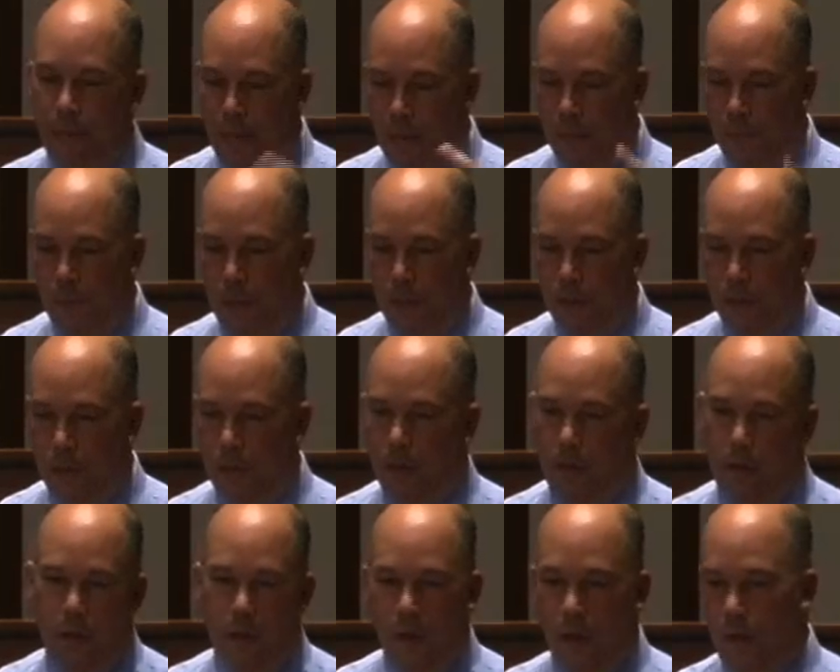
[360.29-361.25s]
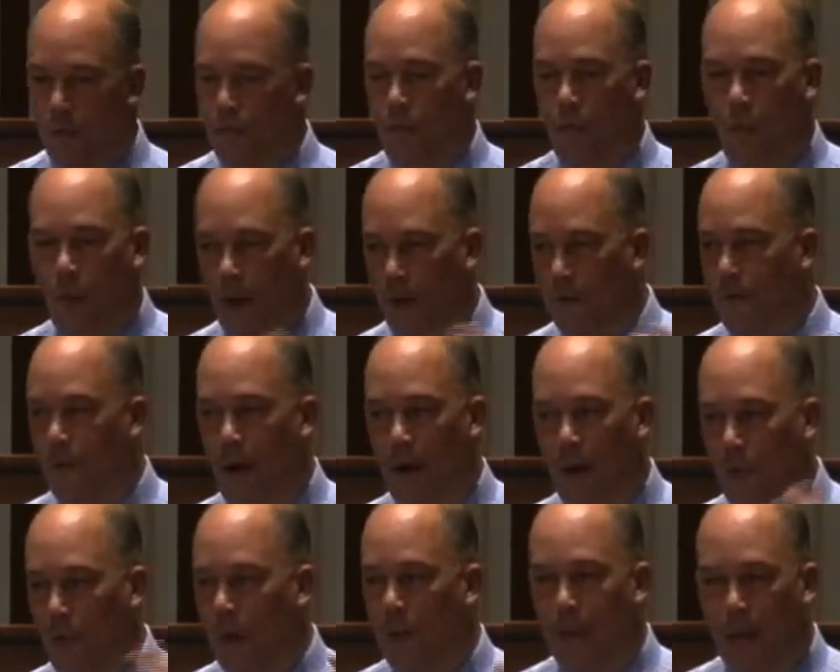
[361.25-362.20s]
take a picture through Wi-Fi
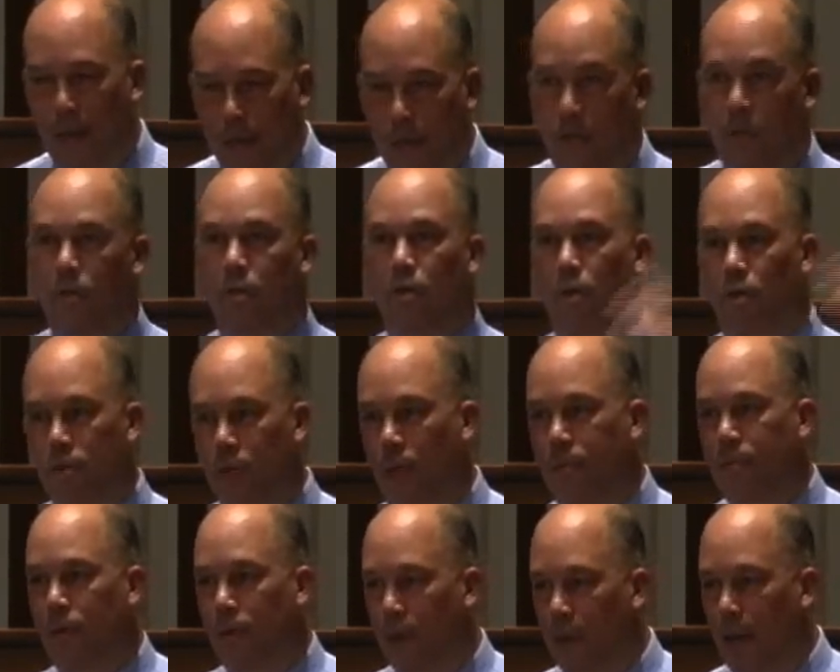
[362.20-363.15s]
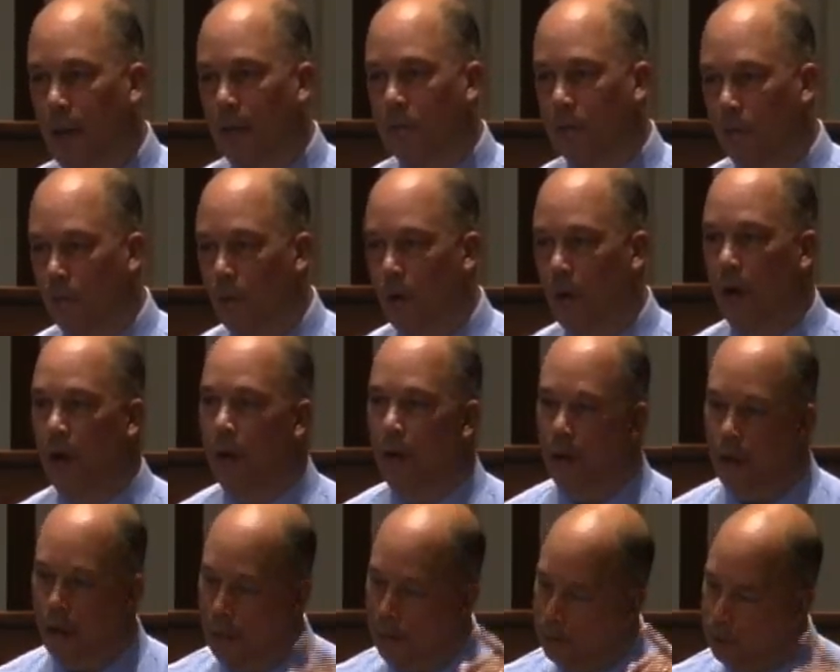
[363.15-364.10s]
or WiMAX that just goes up to the cloud somewhere,
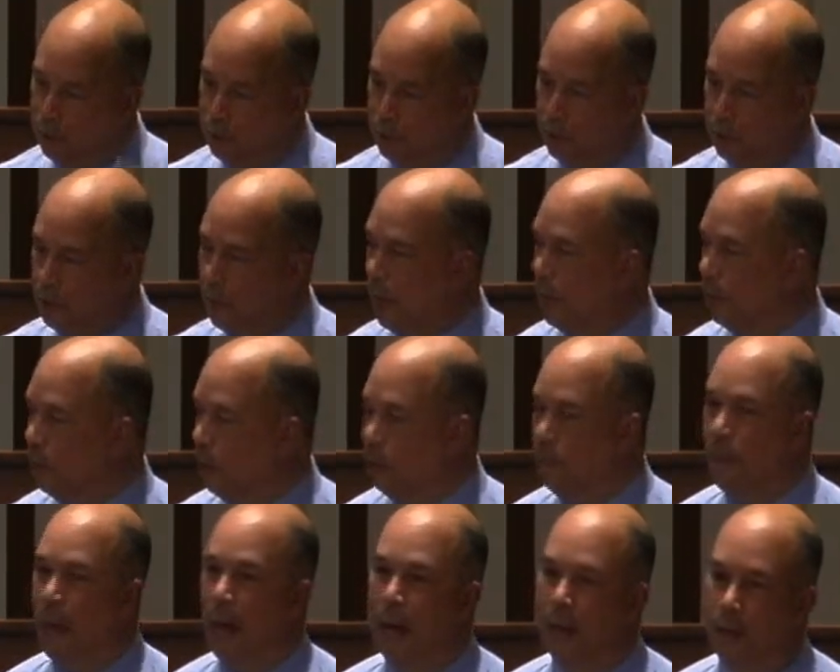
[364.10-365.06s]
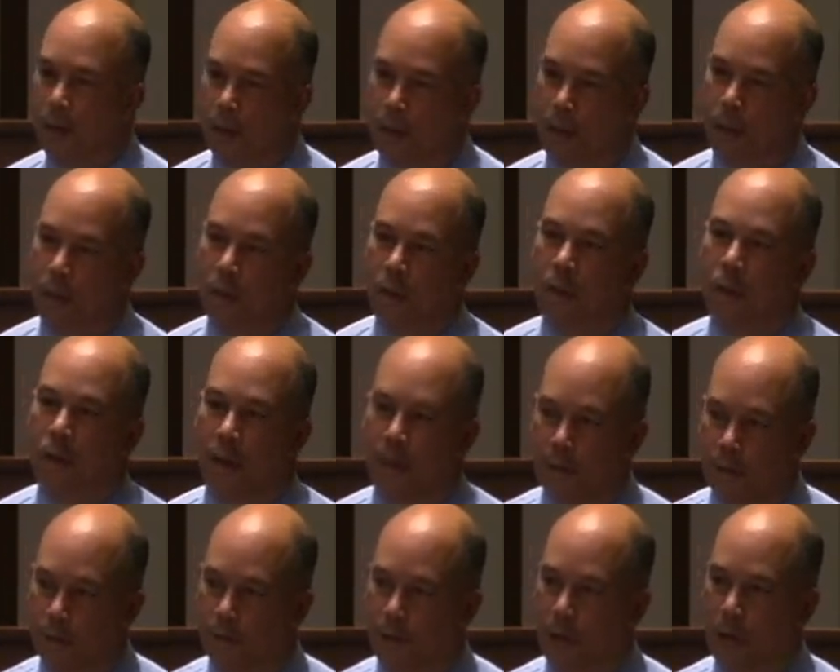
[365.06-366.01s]
and it's geotagged automatically, and
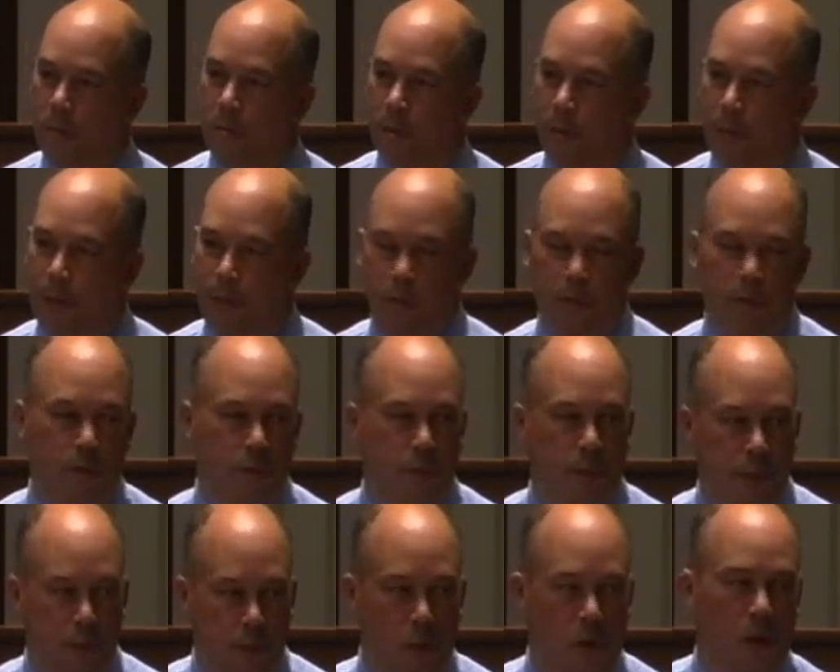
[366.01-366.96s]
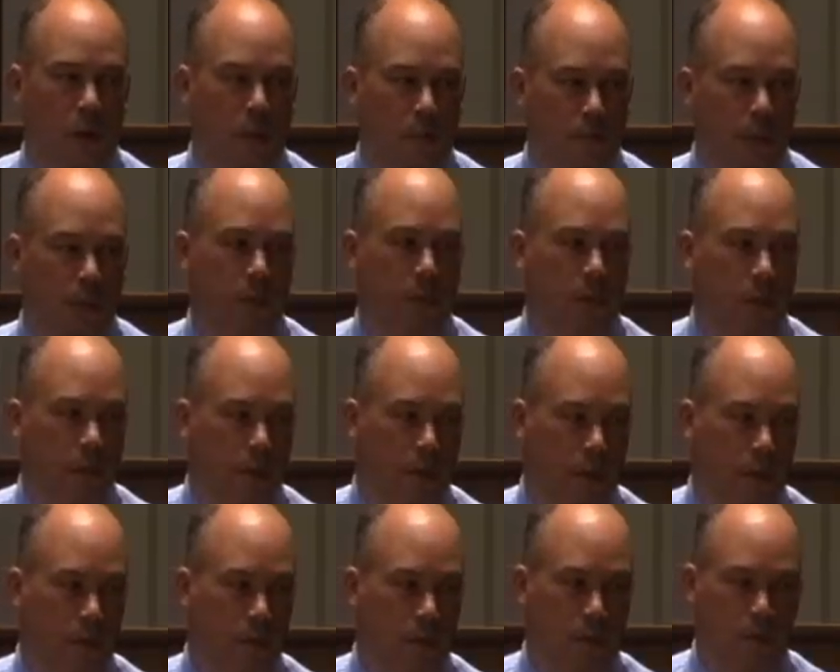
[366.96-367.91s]
it's available by searching, by just going to that place and looking.
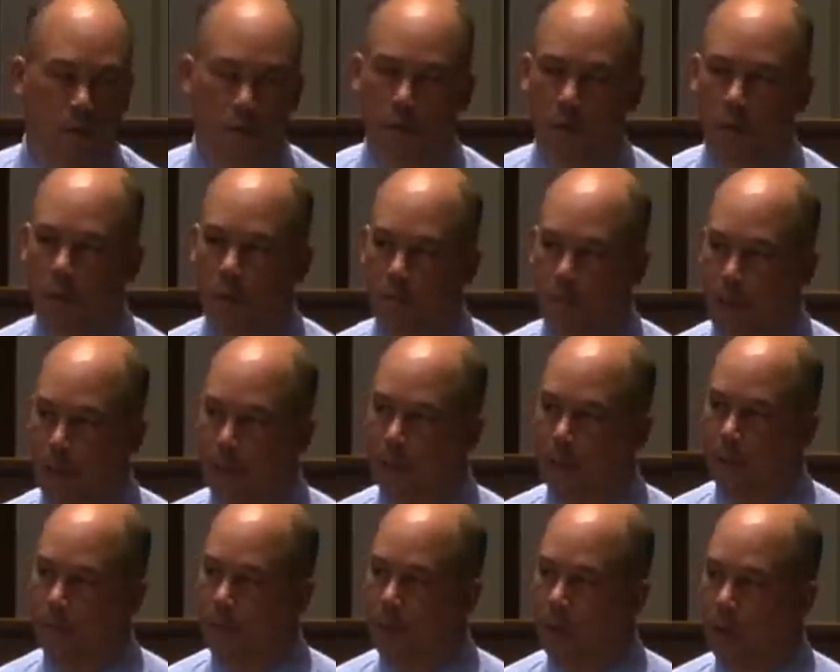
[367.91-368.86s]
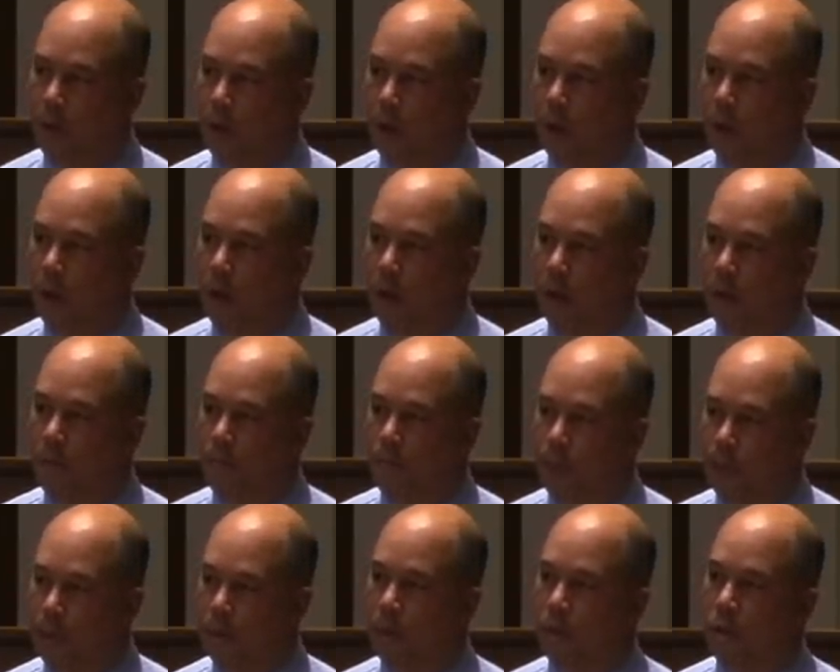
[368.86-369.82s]
You should expect that to be
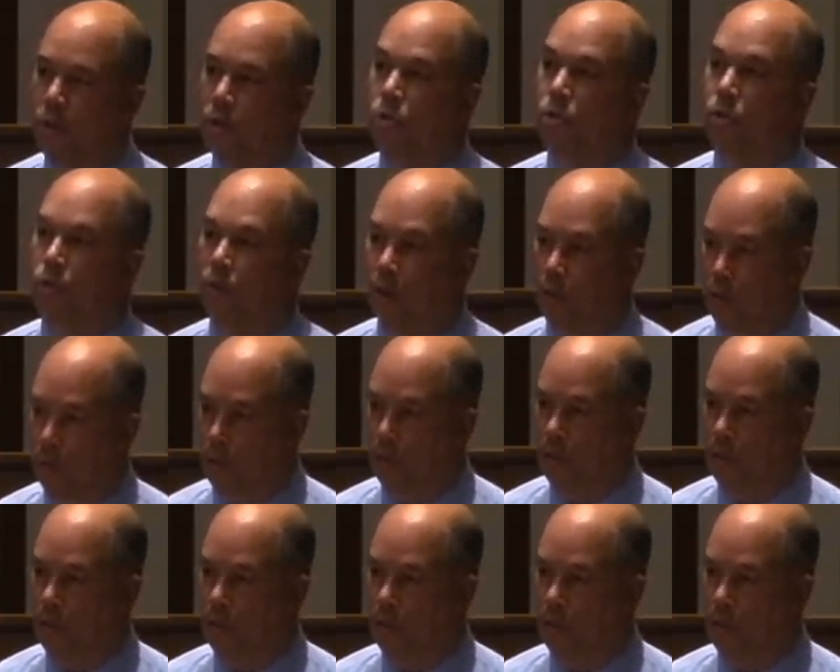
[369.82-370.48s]
business as usual.